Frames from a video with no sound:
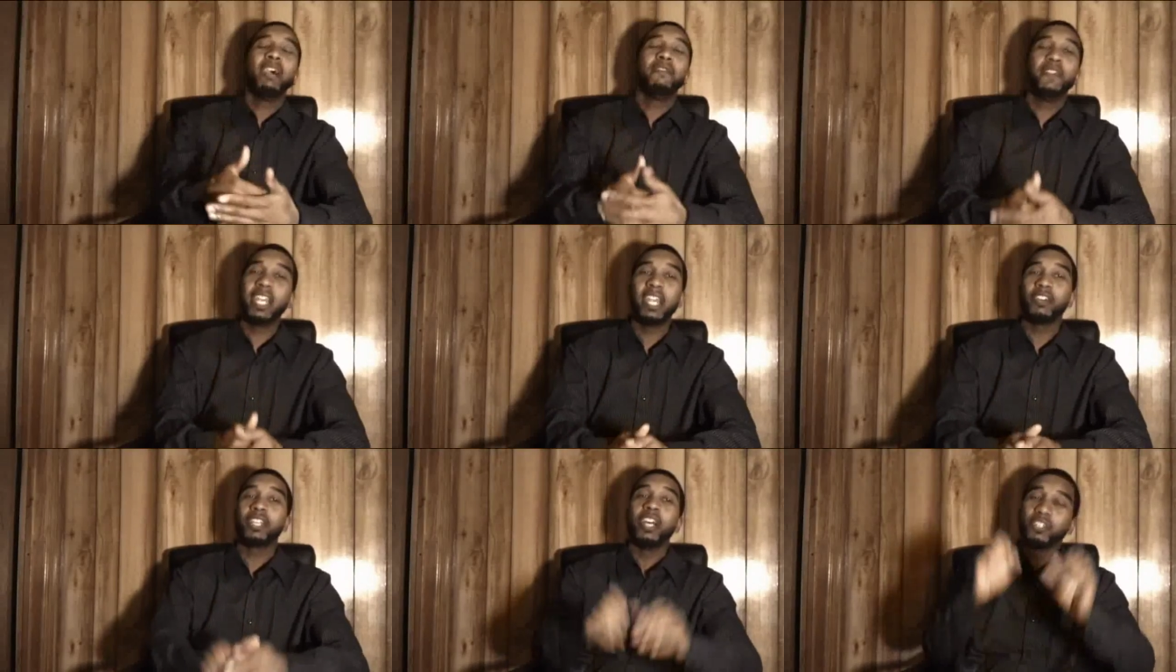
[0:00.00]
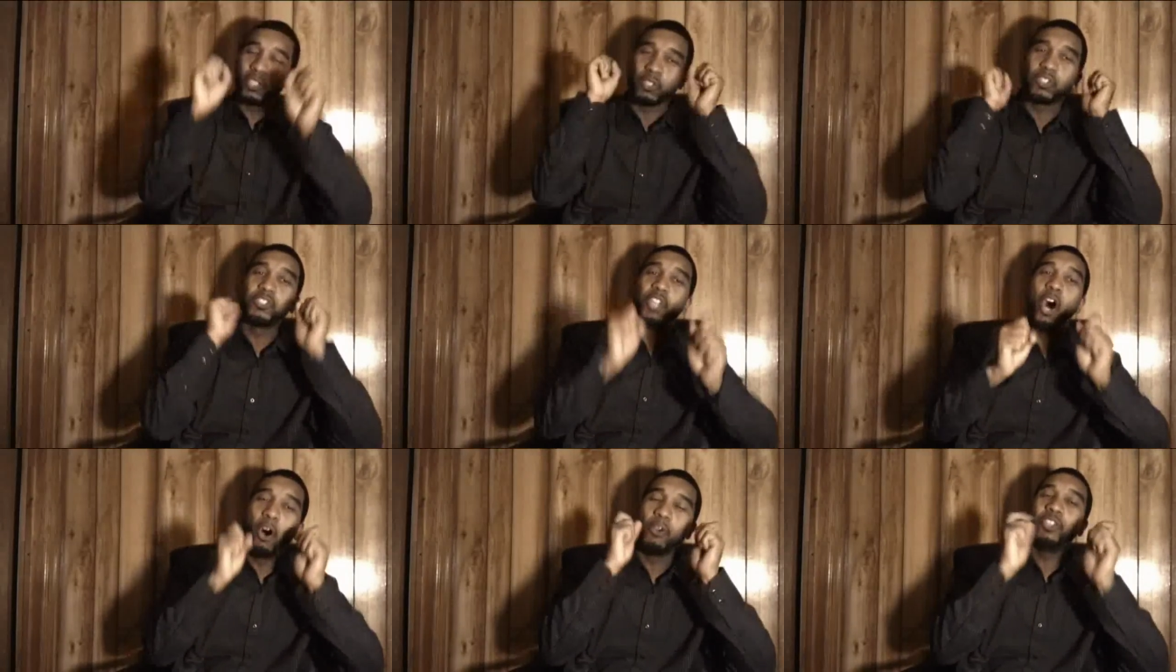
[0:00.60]
out videos. So
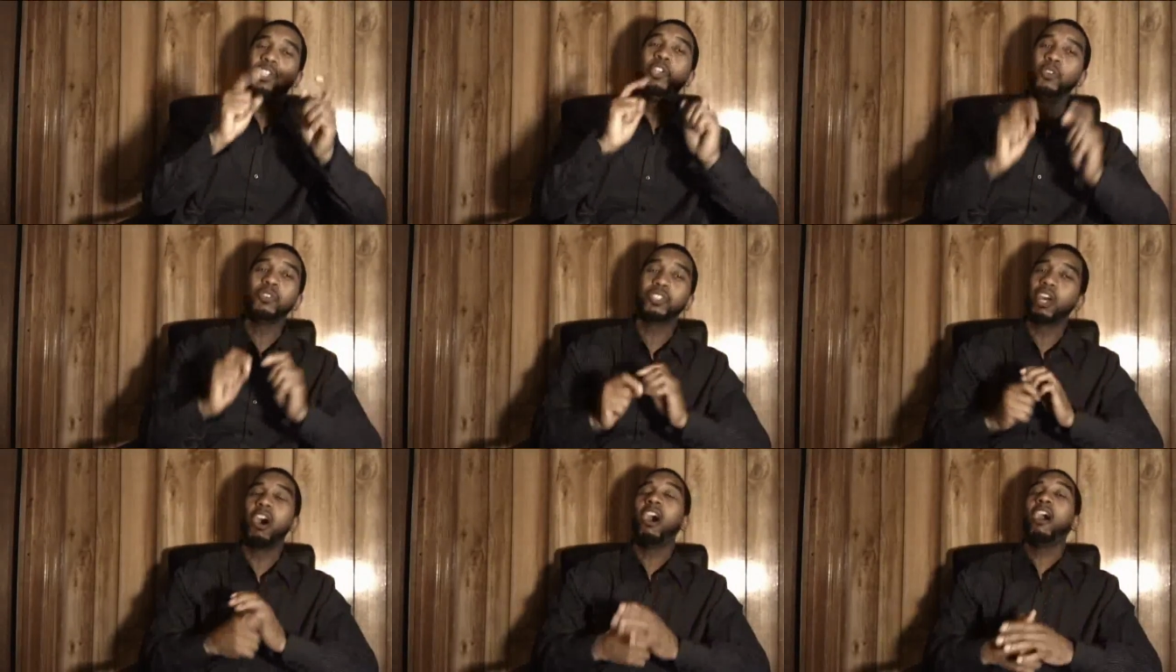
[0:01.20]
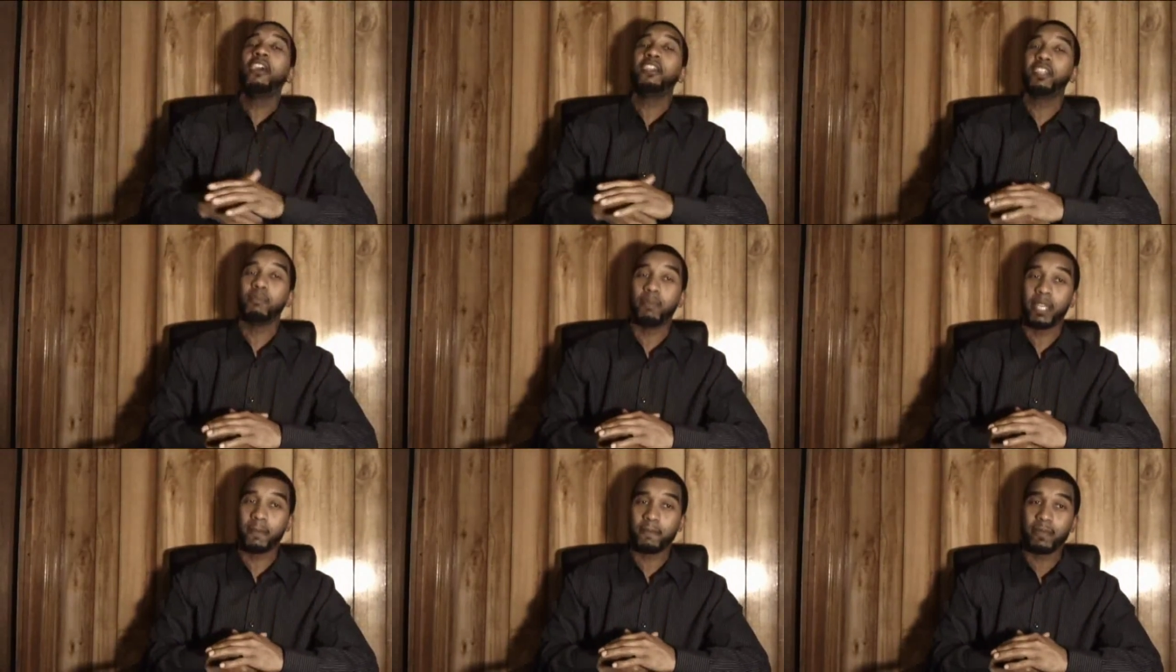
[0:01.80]
don't use the
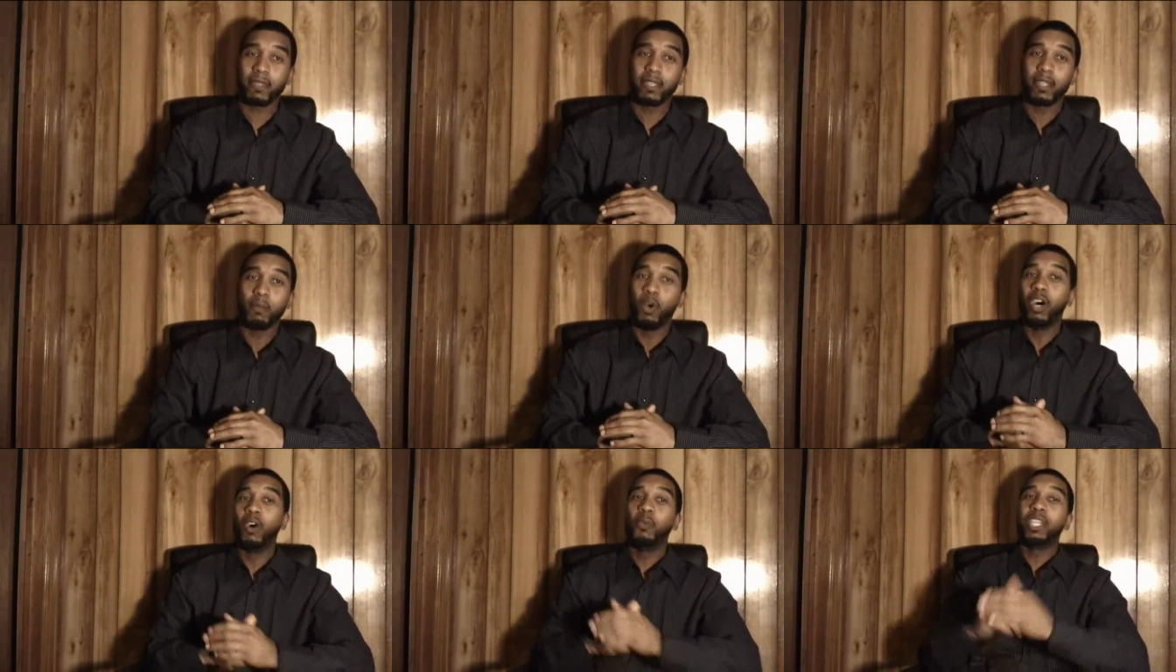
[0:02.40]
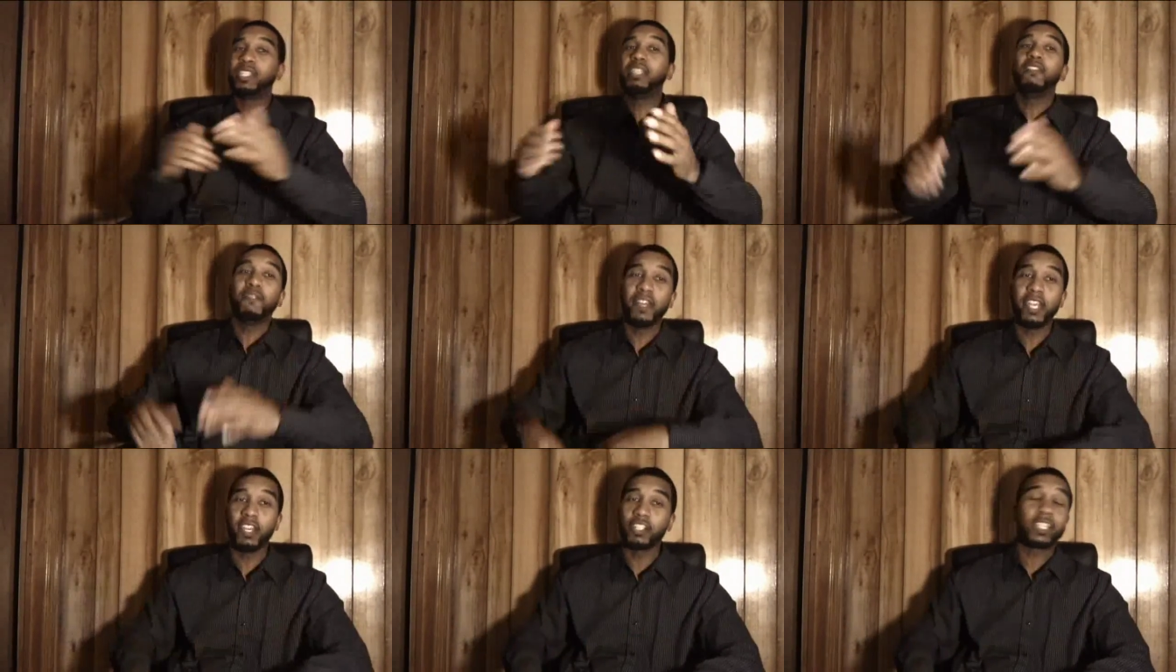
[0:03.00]
argument, well, we see
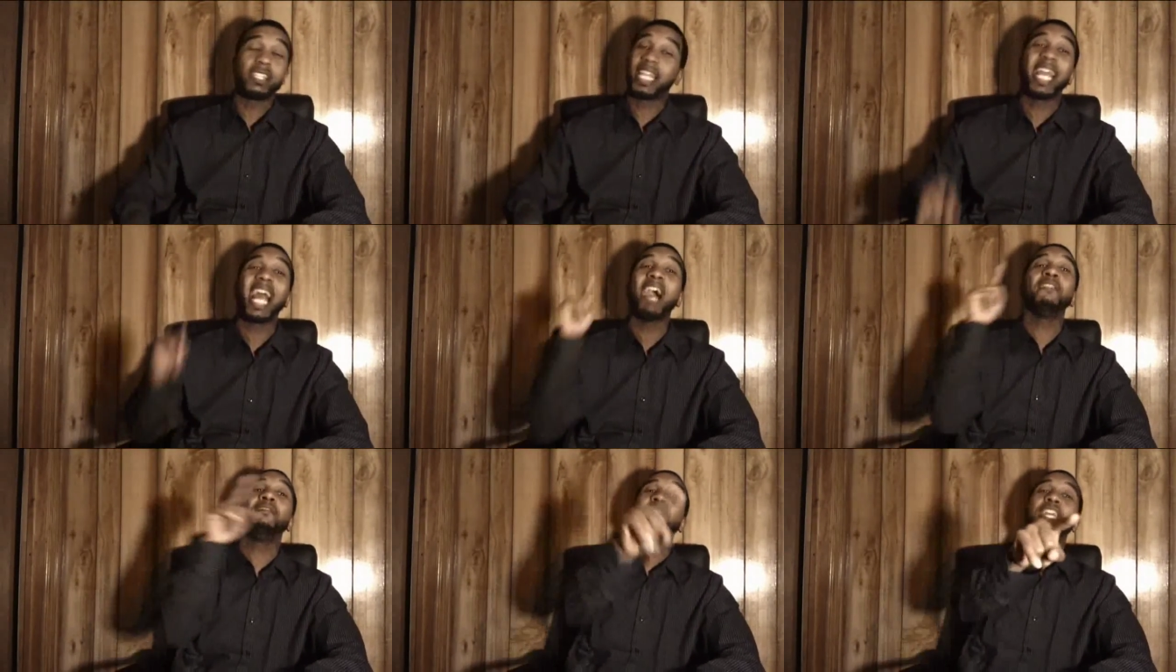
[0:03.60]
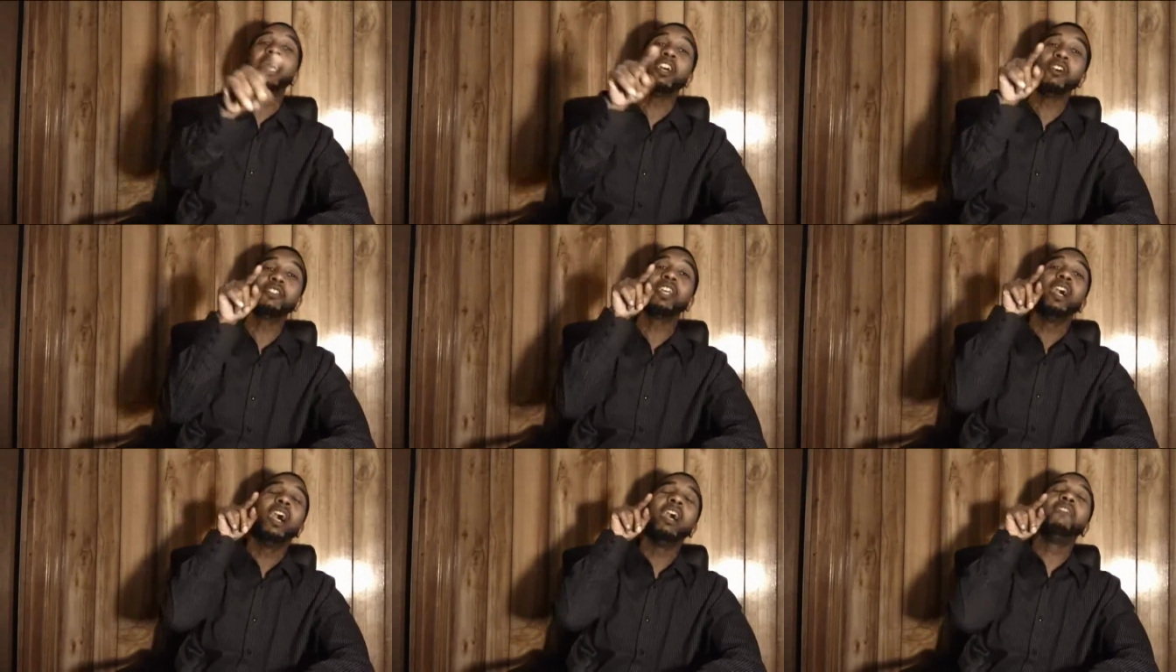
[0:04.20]
videos, because they got
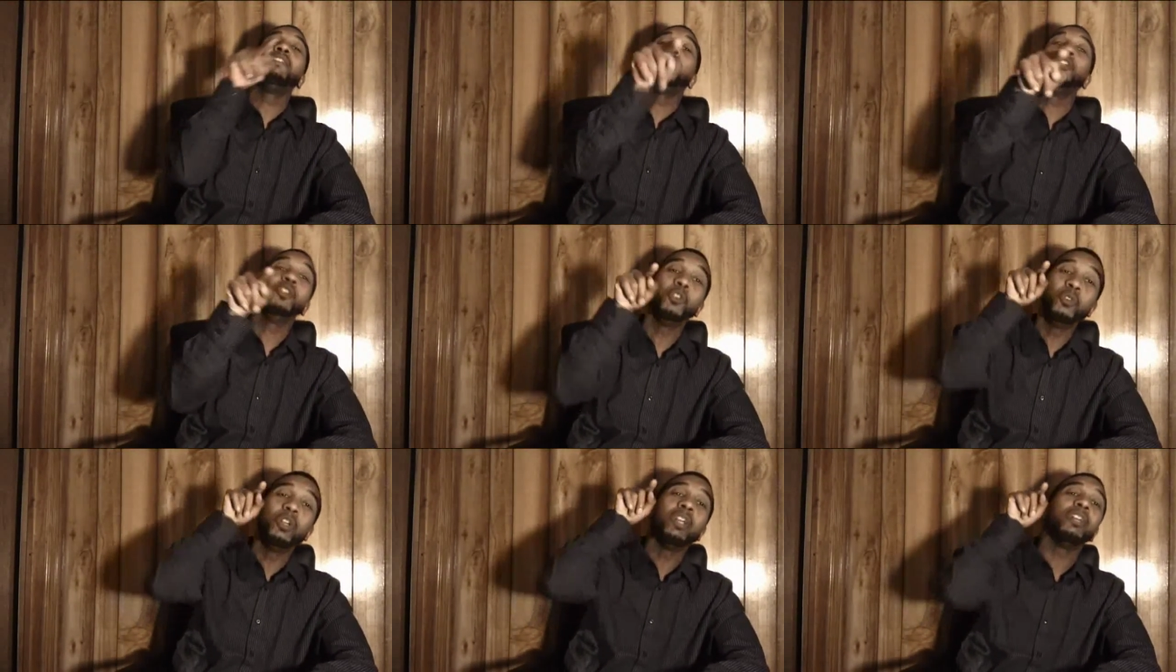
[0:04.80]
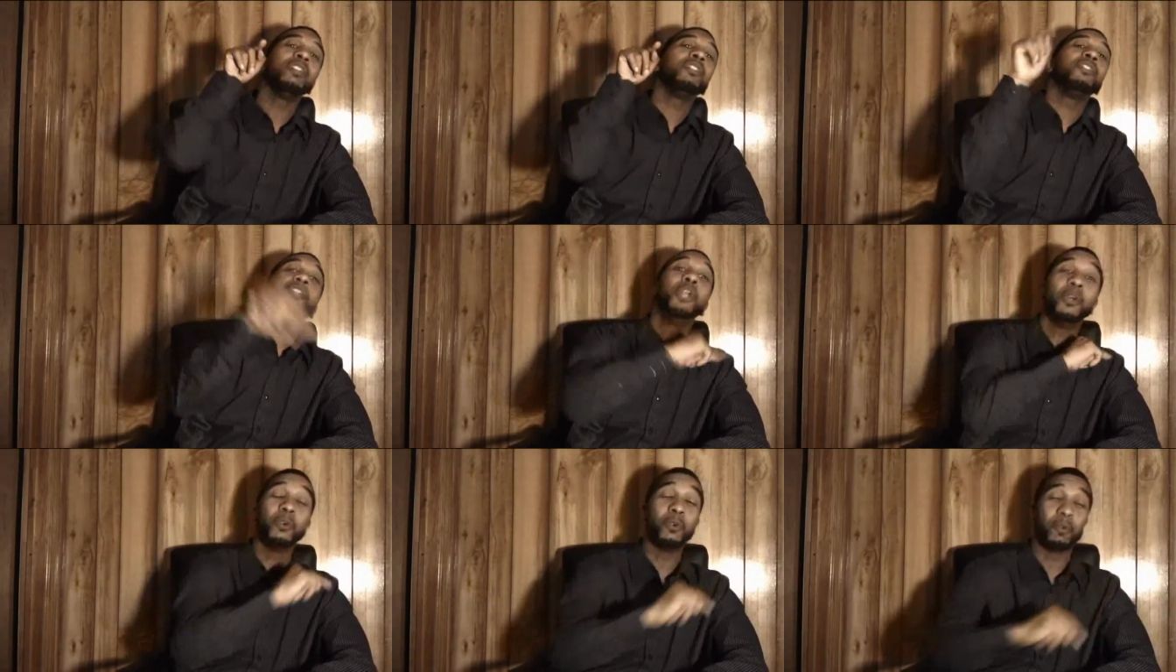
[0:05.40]
videos of you
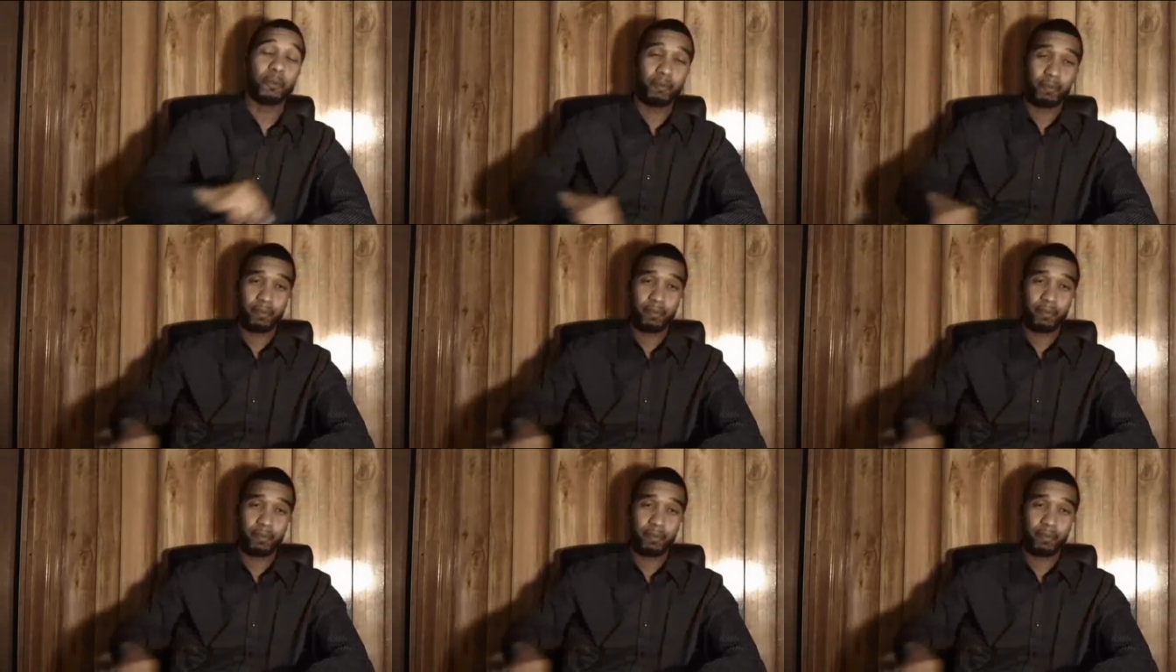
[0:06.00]
too.